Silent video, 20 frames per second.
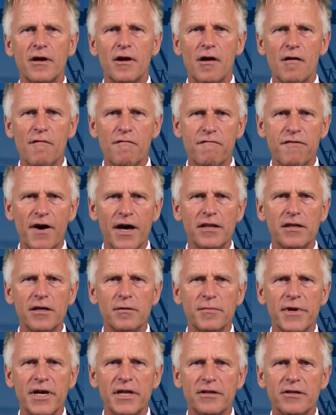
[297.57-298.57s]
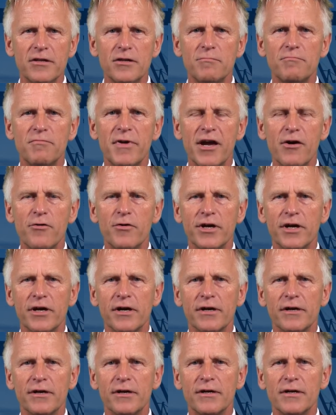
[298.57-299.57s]
a fundamental barrier,
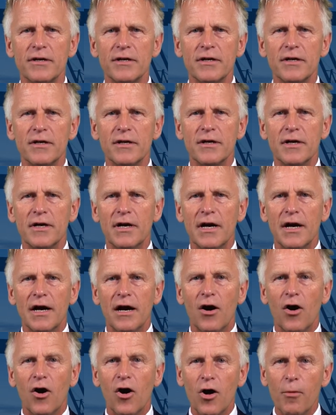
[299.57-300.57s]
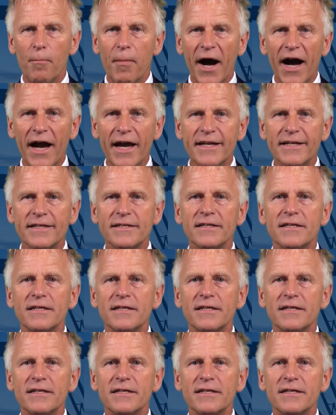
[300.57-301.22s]
albeit